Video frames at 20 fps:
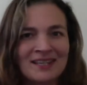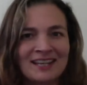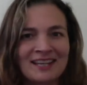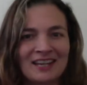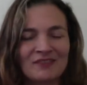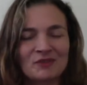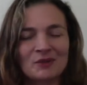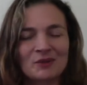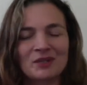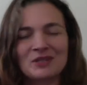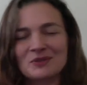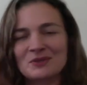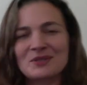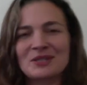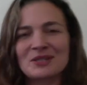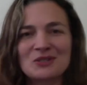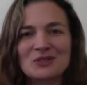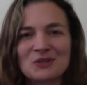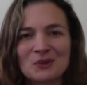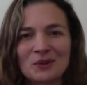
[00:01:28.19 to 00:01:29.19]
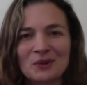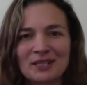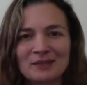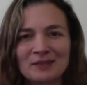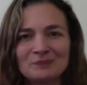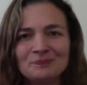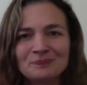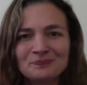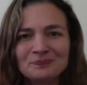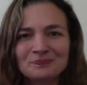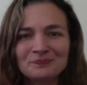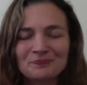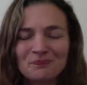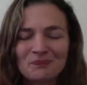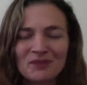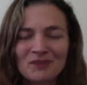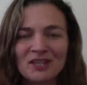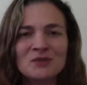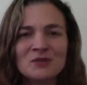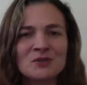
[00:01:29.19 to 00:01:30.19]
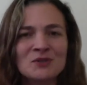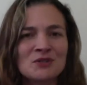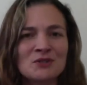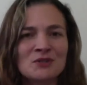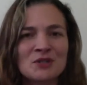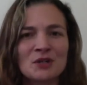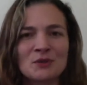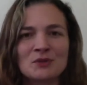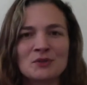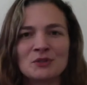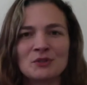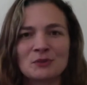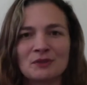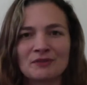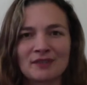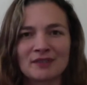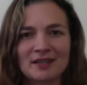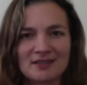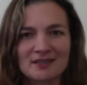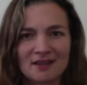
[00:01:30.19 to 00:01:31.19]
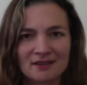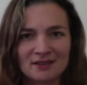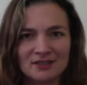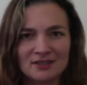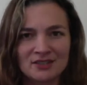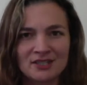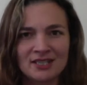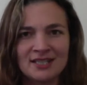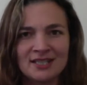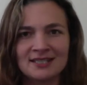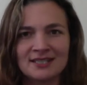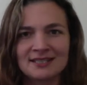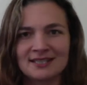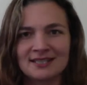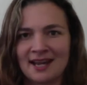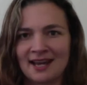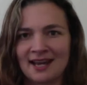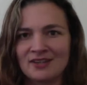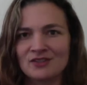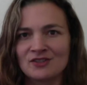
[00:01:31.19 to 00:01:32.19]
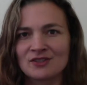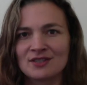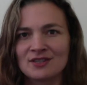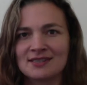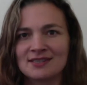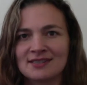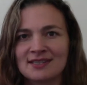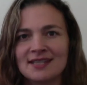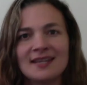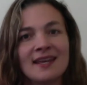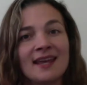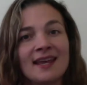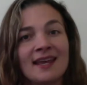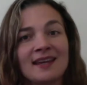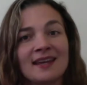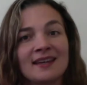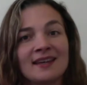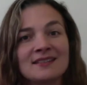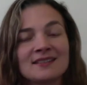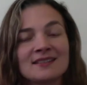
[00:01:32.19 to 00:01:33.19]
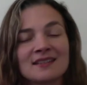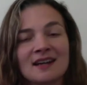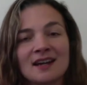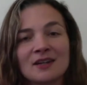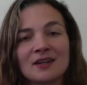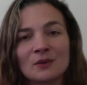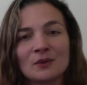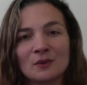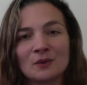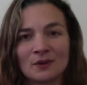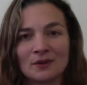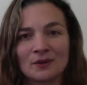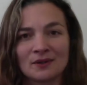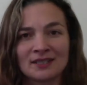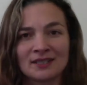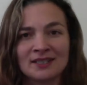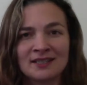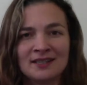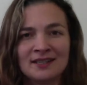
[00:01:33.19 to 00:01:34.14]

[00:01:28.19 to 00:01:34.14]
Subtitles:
If you're interested in joining, you just go to reflexology-ca.org.